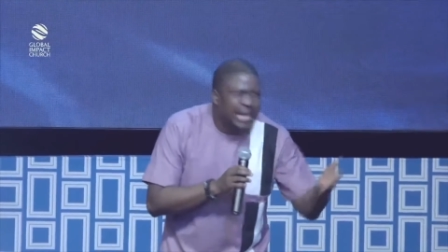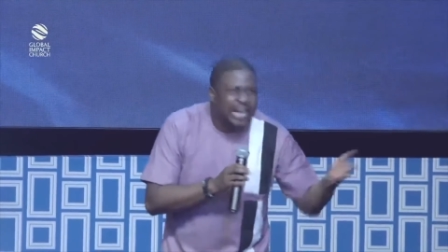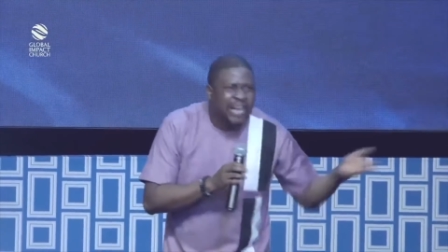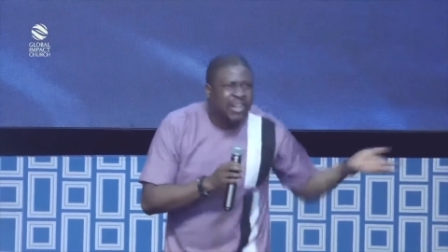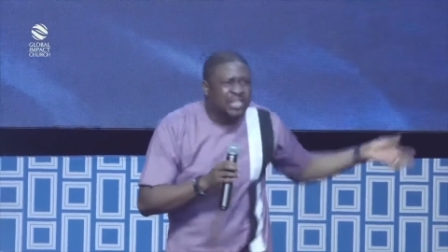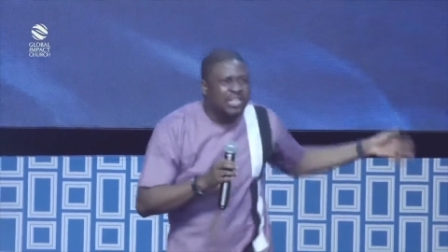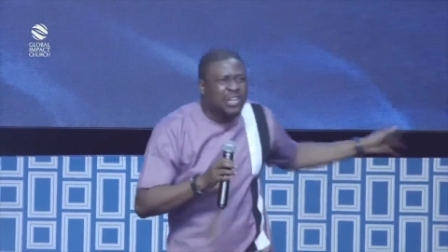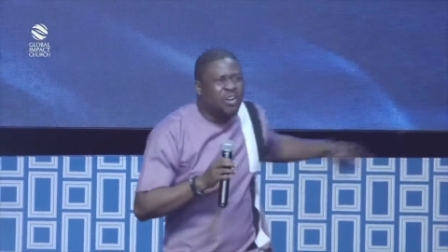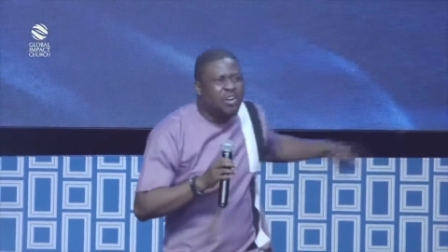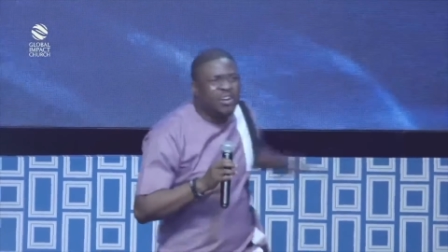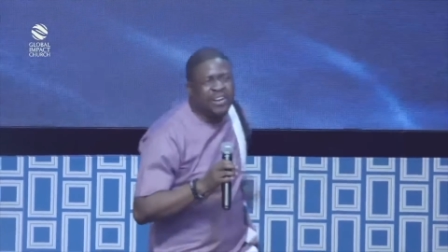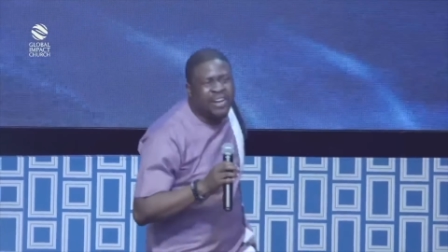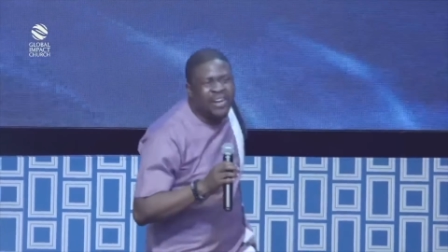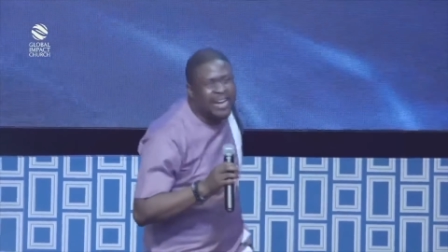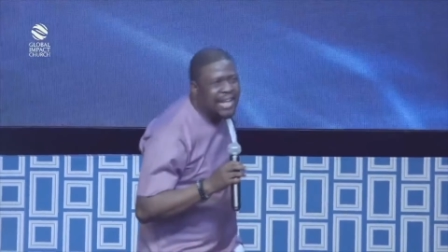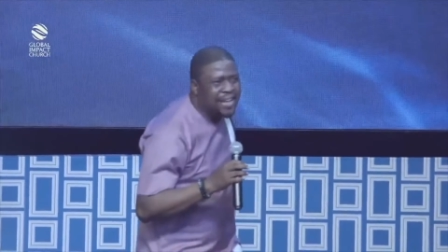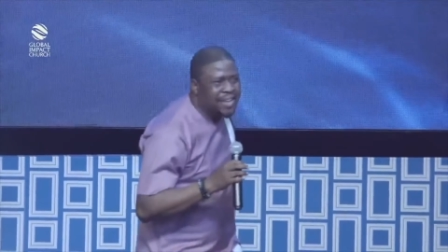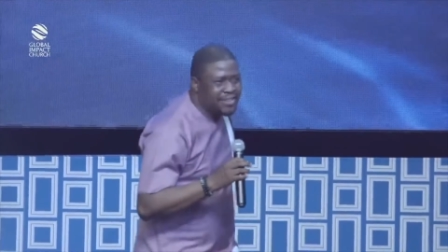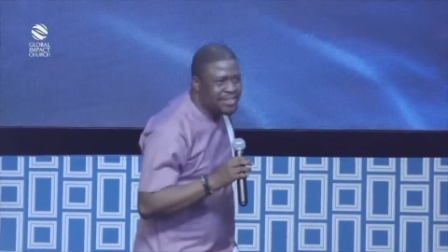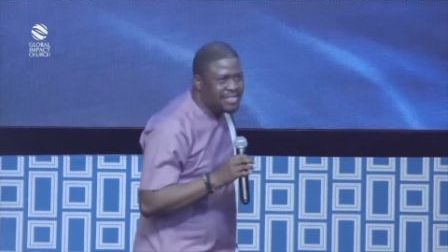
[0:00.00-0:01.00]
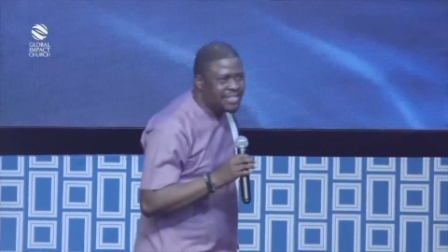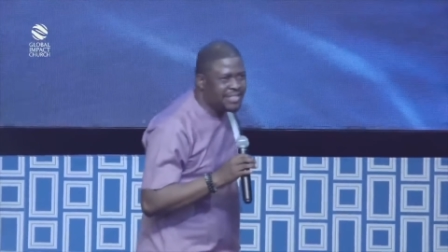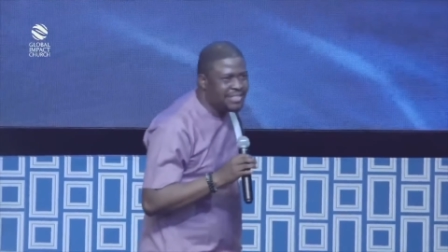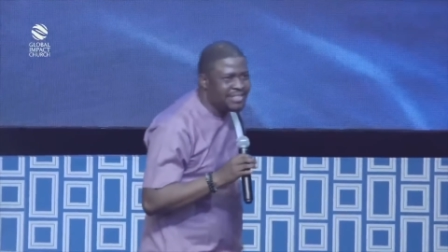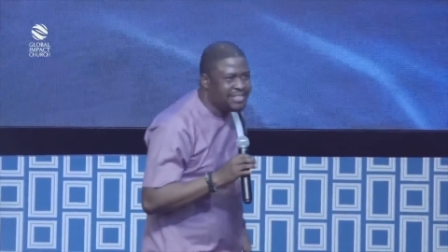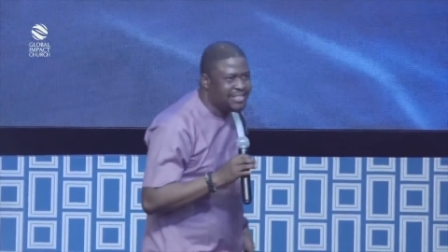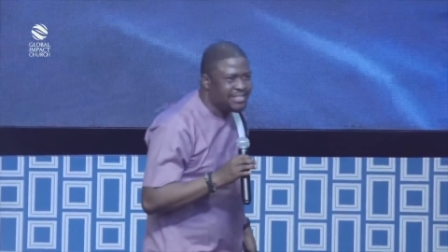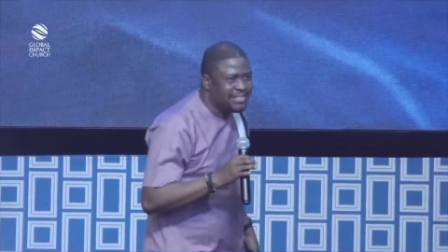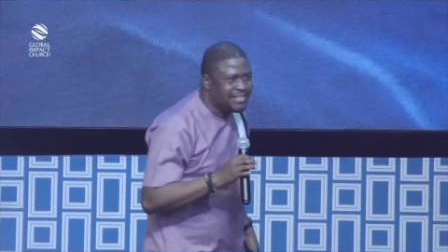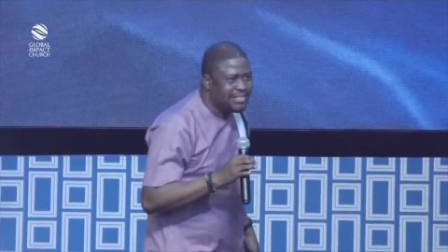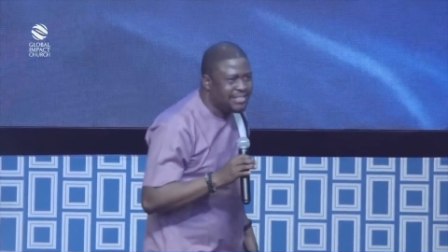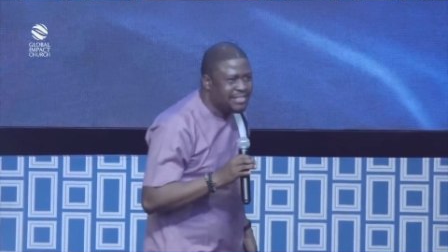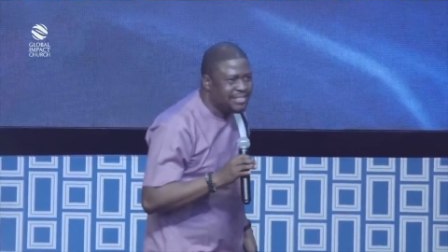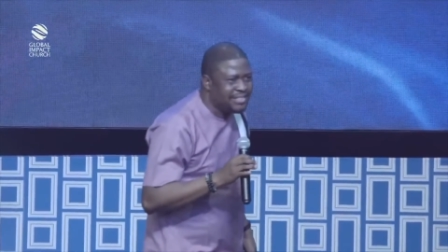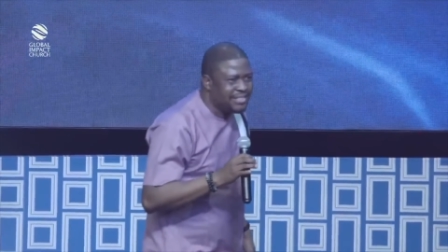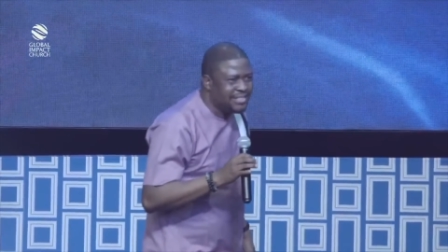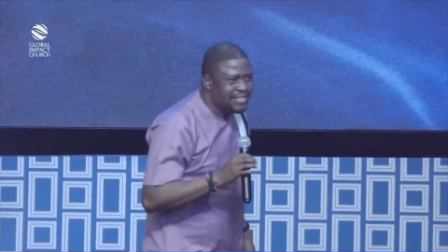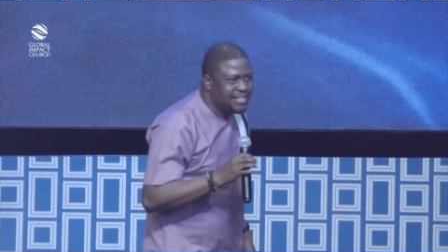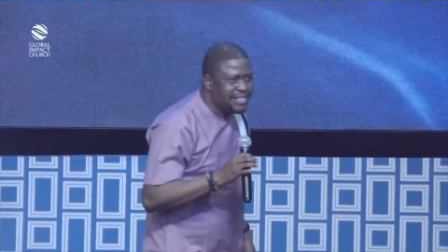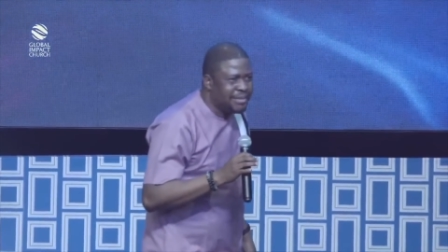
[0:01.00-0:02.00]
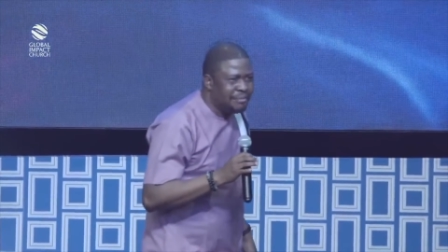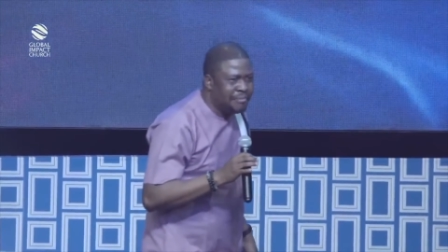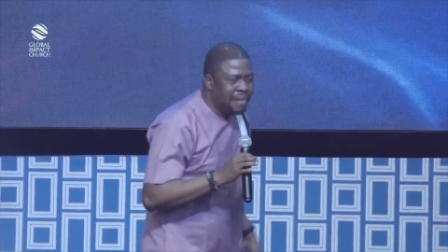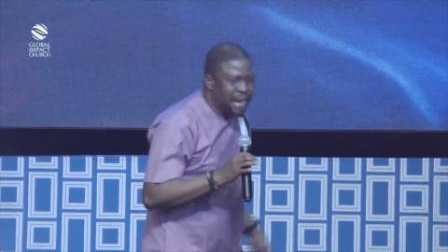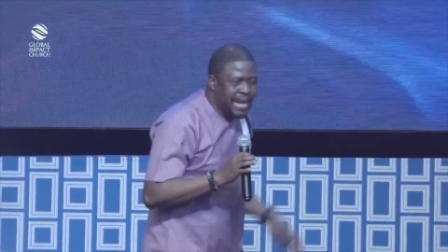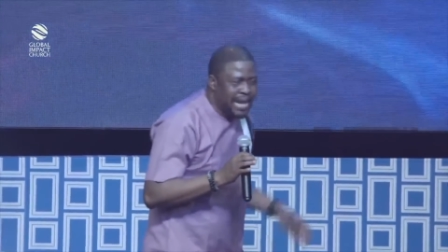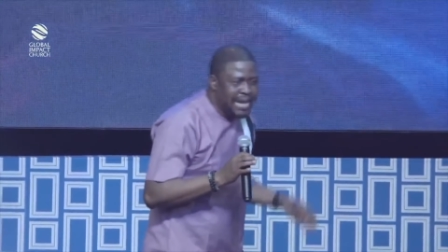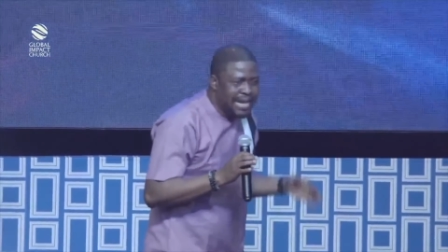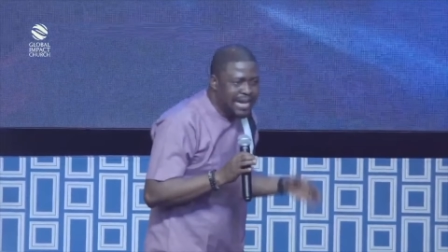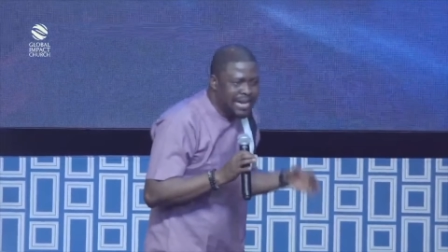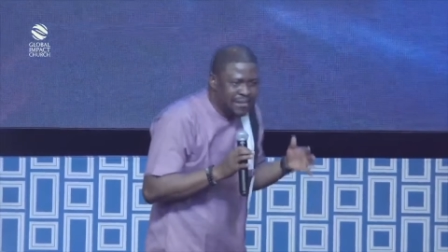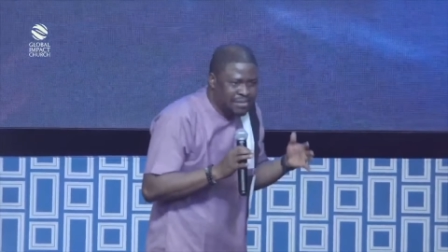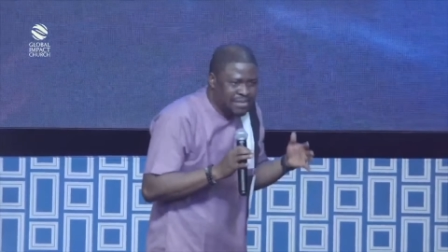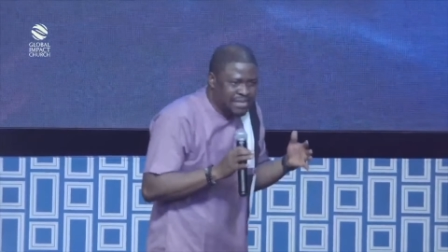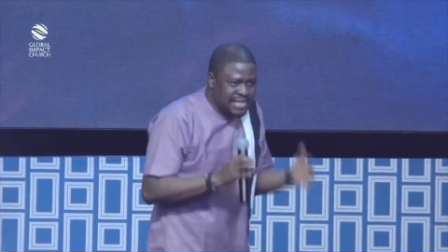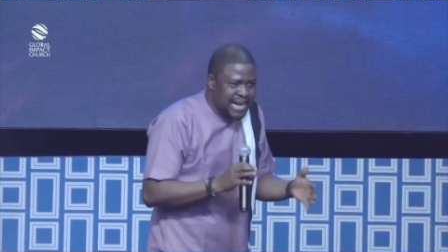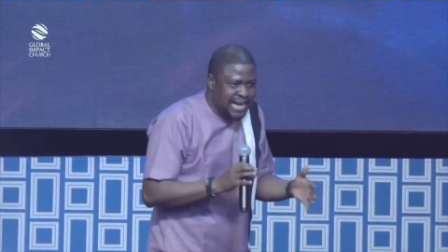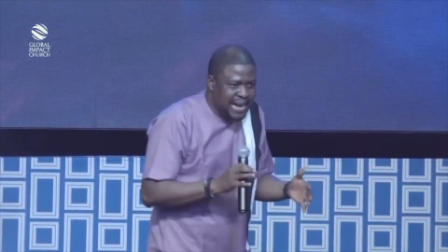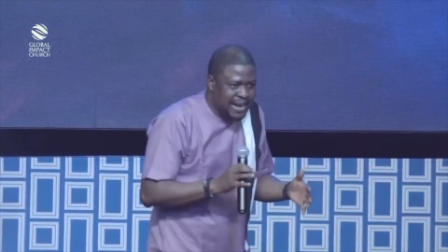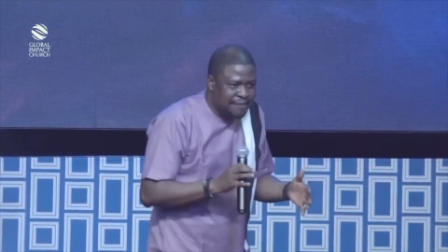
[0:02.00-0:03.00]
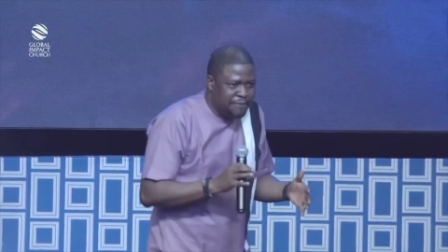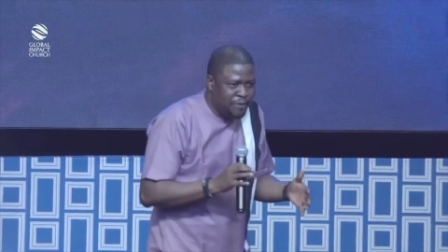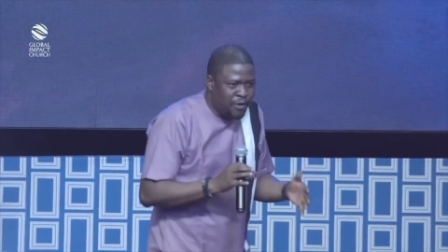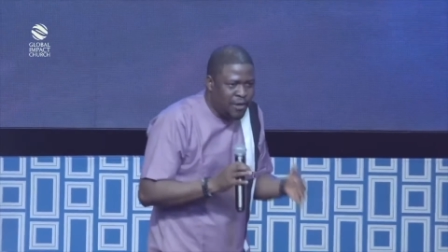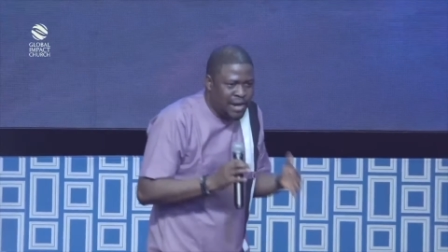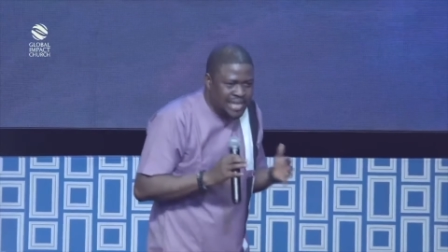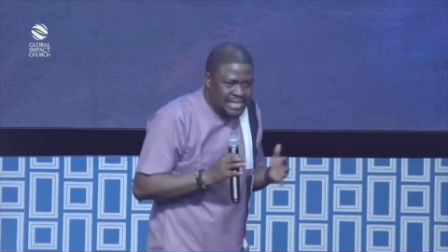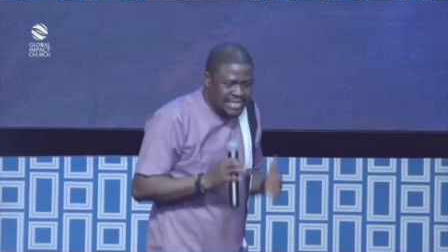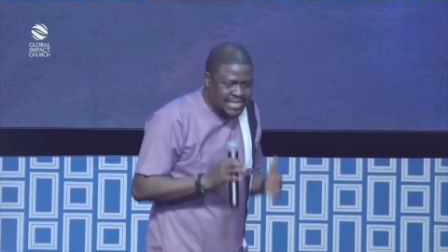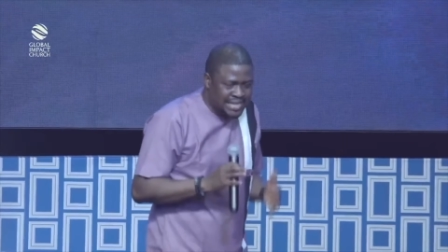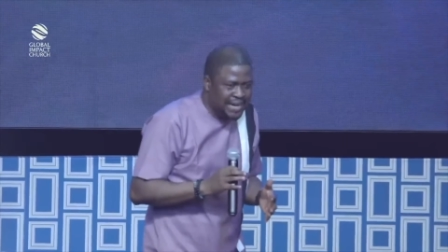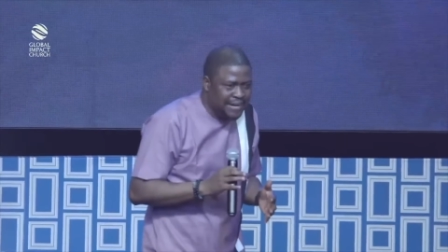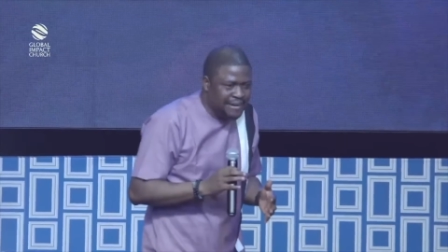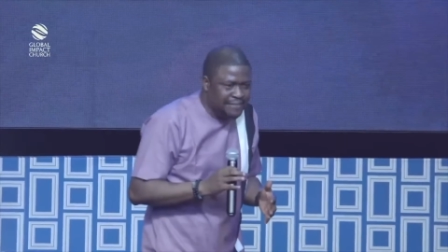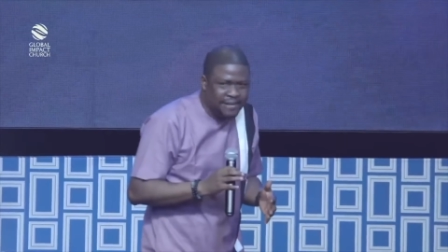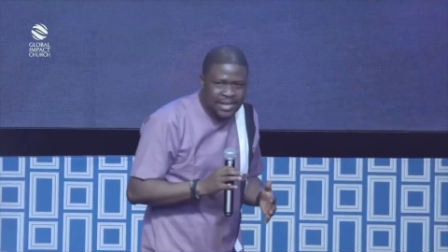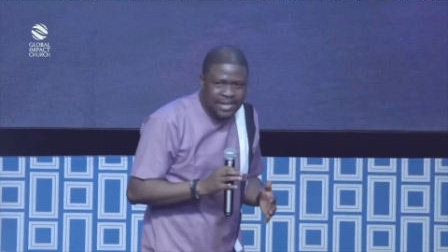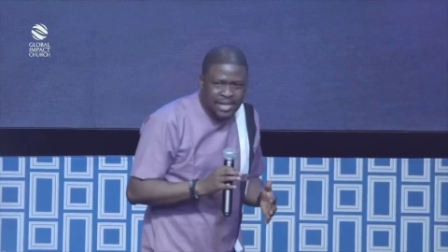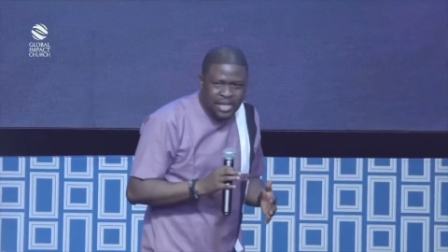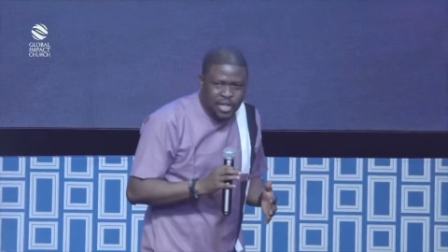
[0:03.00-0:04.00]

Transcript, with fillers: he doesn't call the other lions. By himself or herself,